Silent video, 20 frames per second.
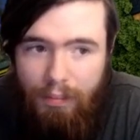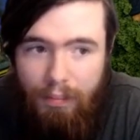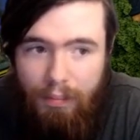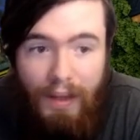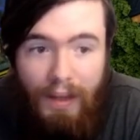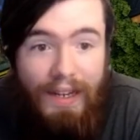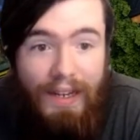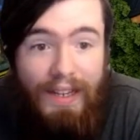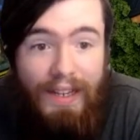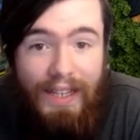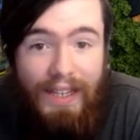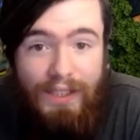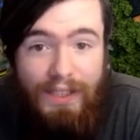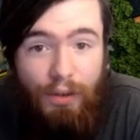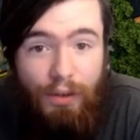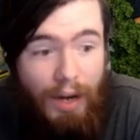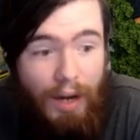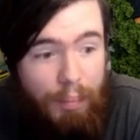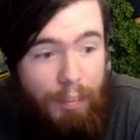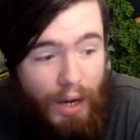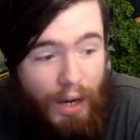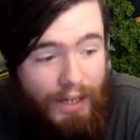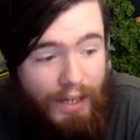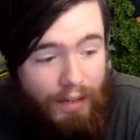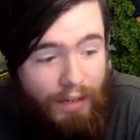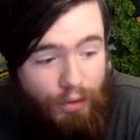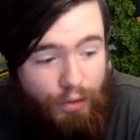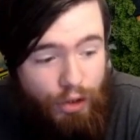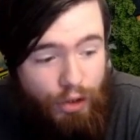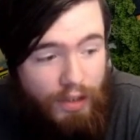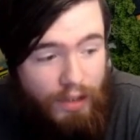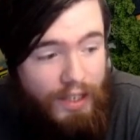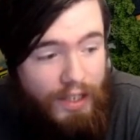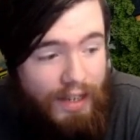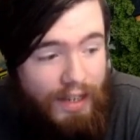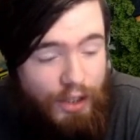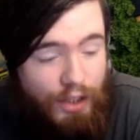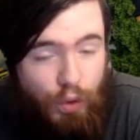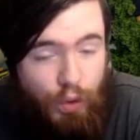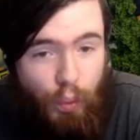And then he gets the grab branded fusion. This
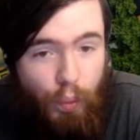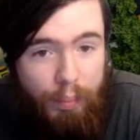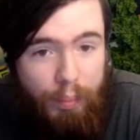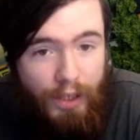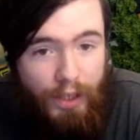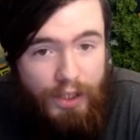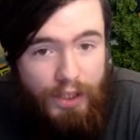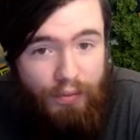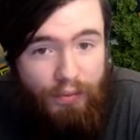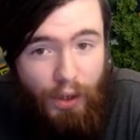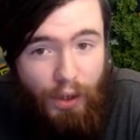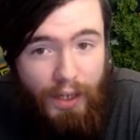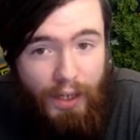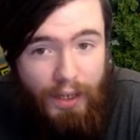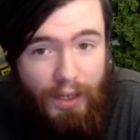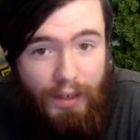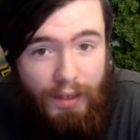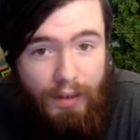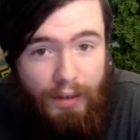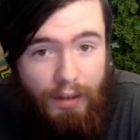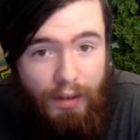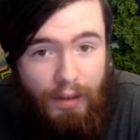guy just went plus three.